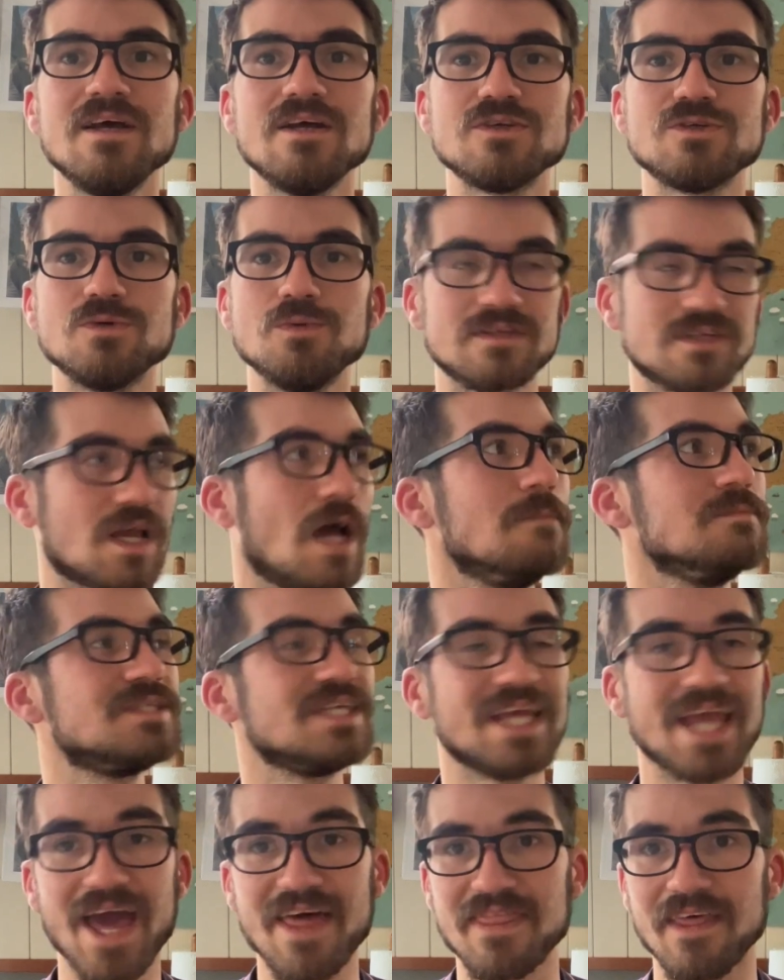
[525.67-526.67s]
to all come
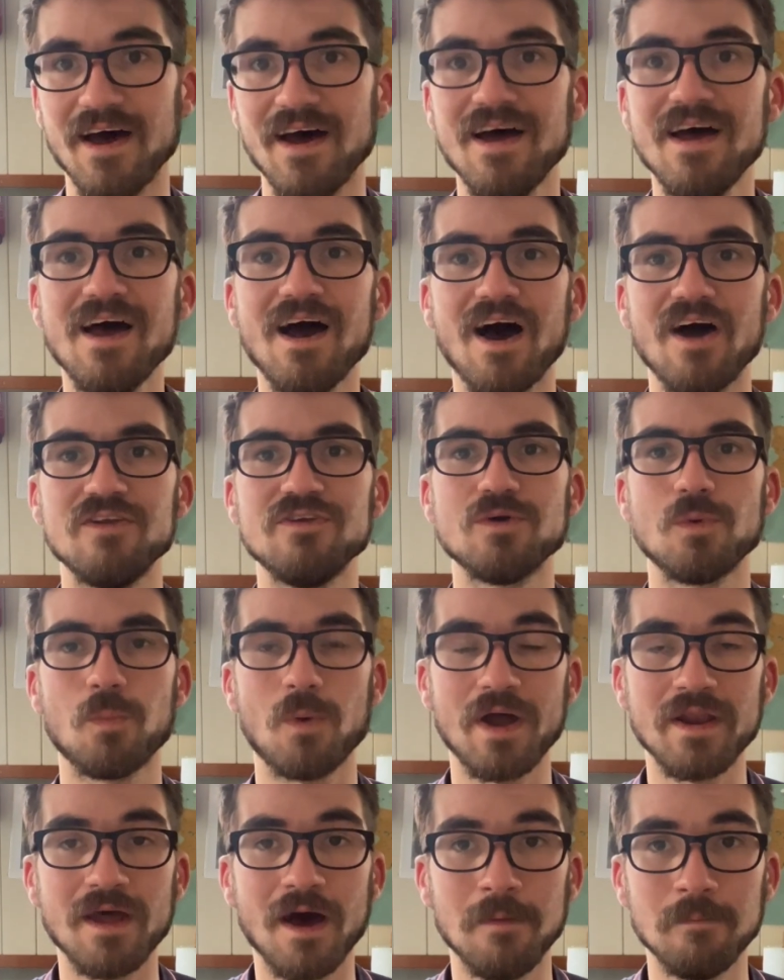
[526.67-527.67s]
together under
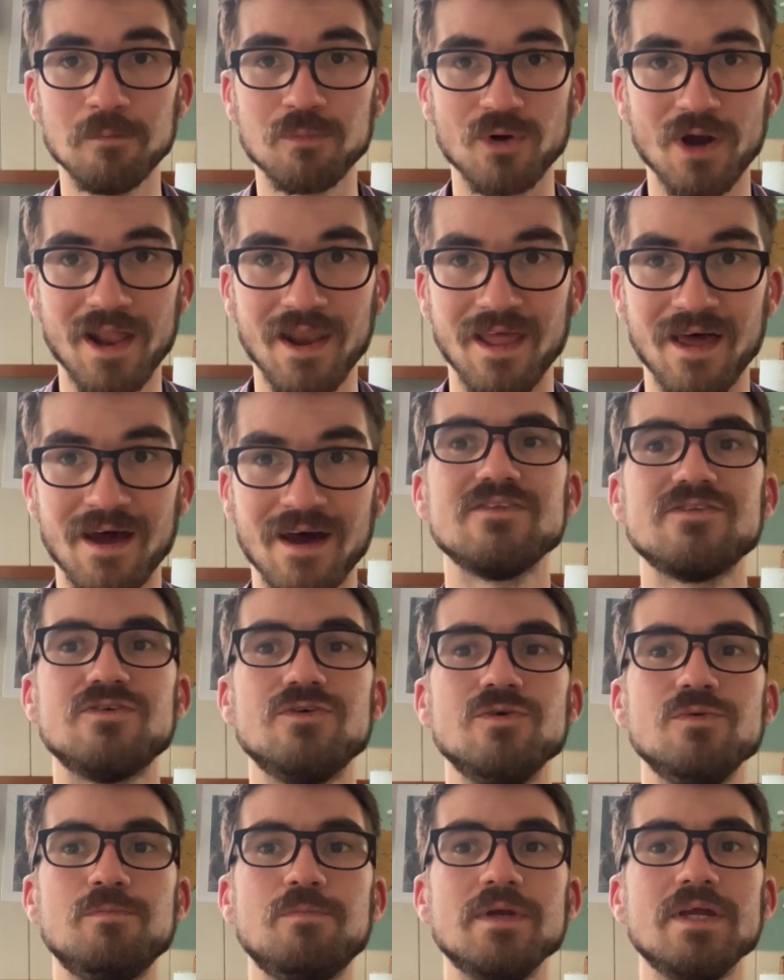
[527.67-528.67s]
one umbrella
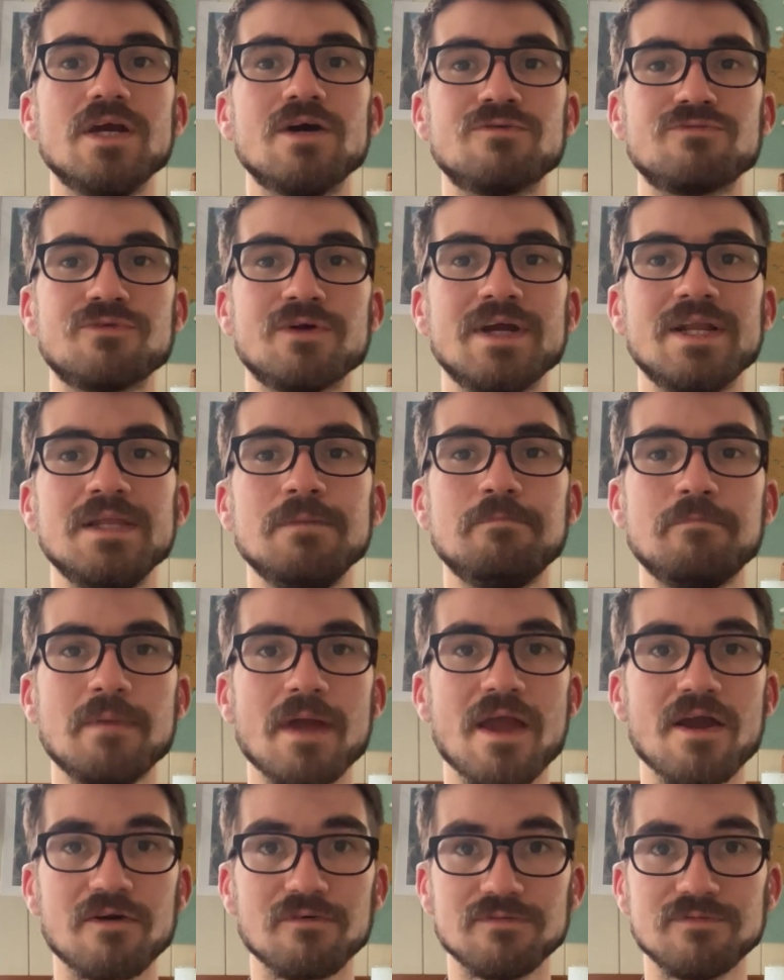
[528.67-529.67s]
to be a really
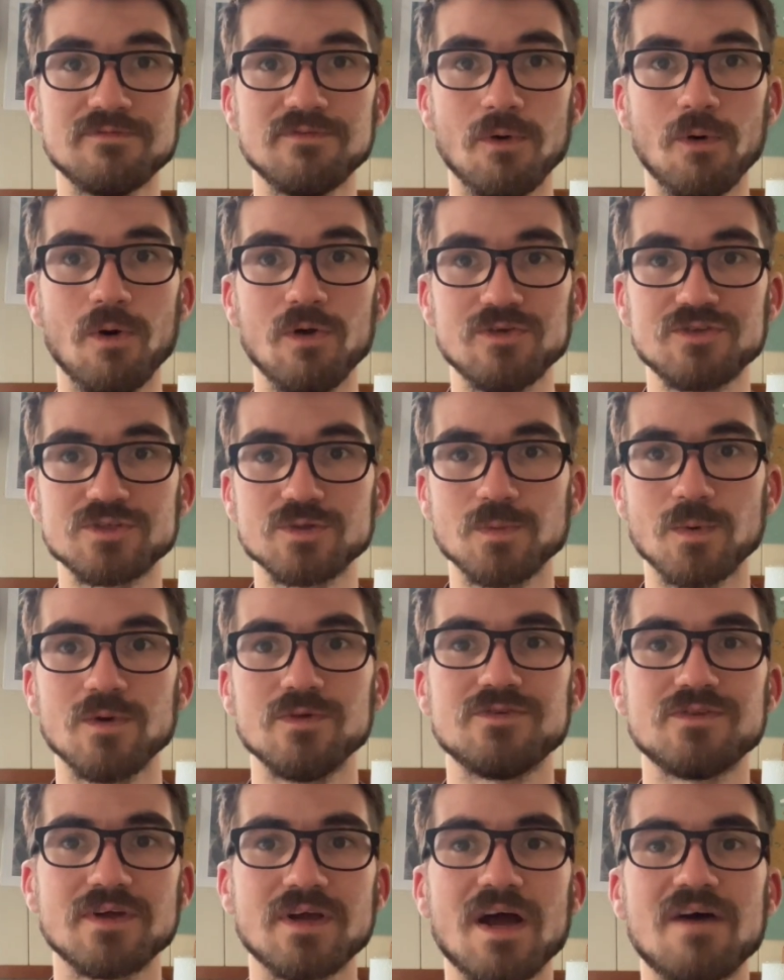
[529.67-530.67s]
big force
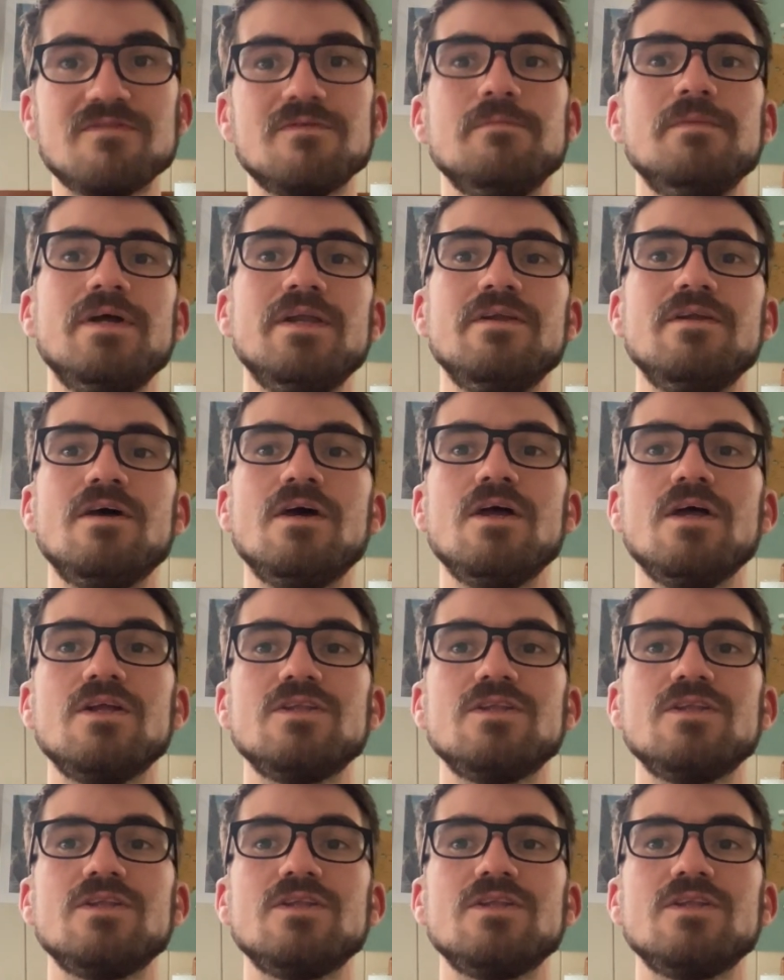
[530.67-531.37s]
towards the government